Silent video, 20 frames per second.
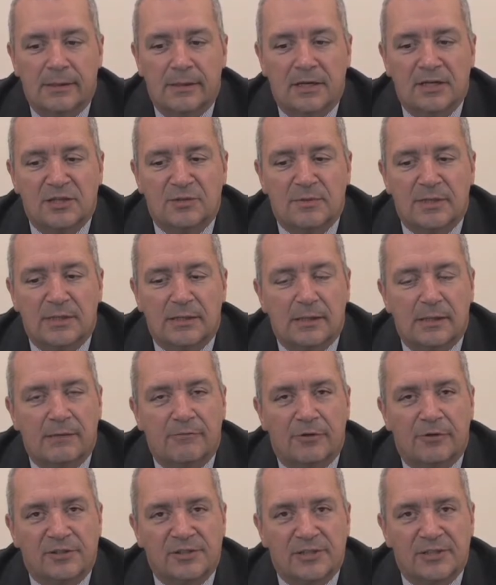has been
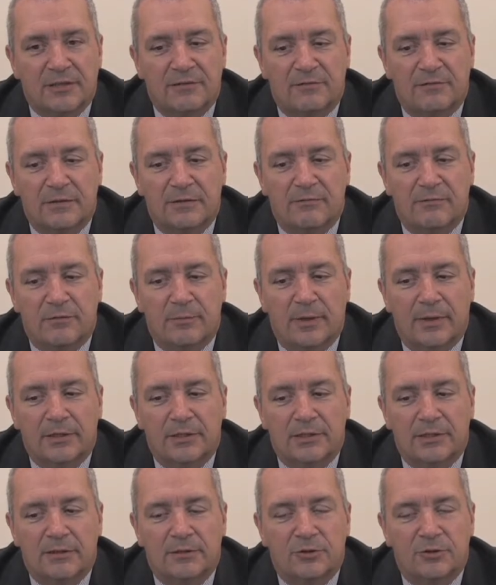delivering safety
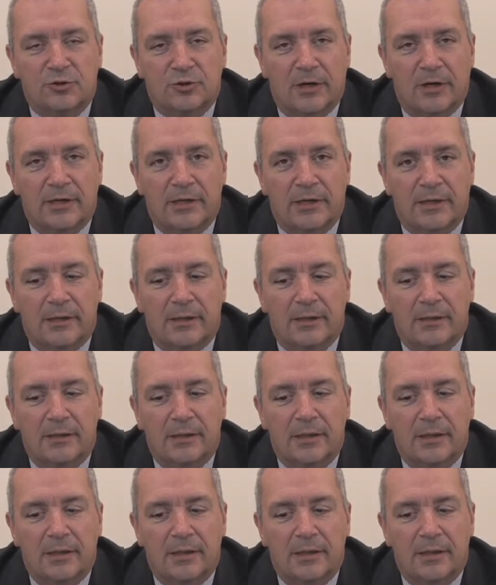information, training